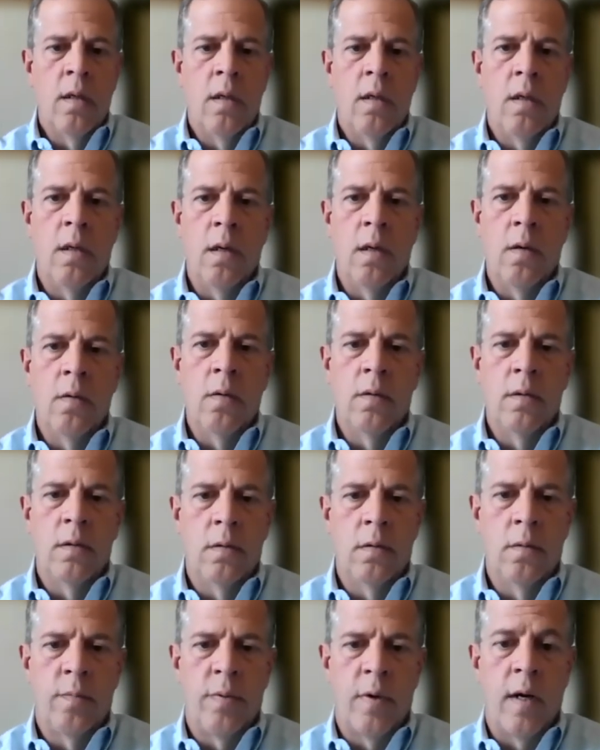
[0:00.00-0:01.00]

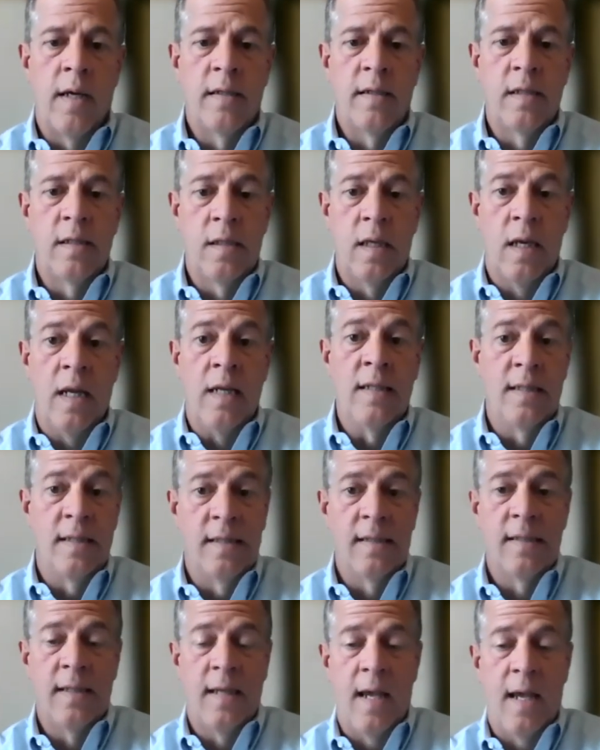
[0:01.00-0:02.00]
to process it and to
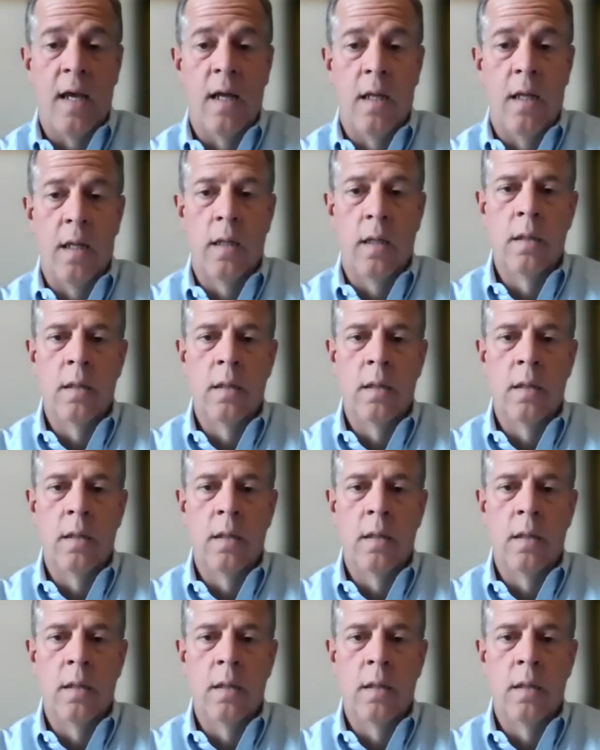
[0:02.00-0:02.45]
scale it.